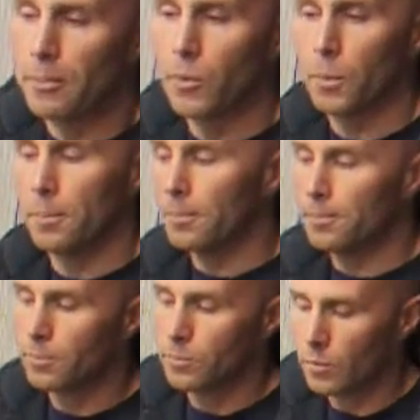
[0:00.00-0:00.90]
So
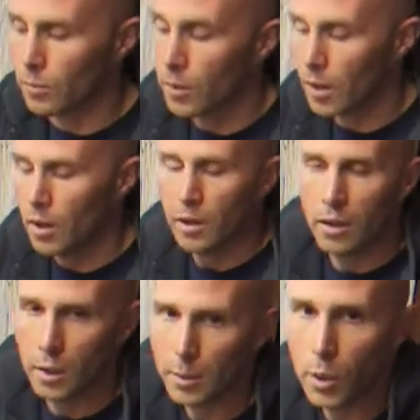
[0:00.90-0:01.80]

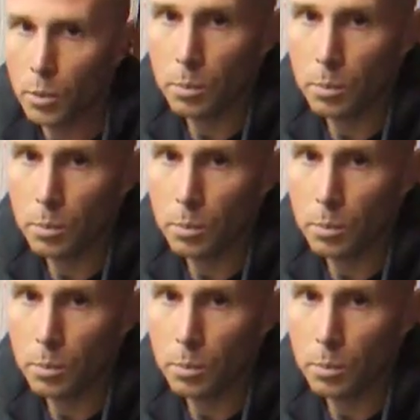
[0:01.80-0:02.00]
here we go.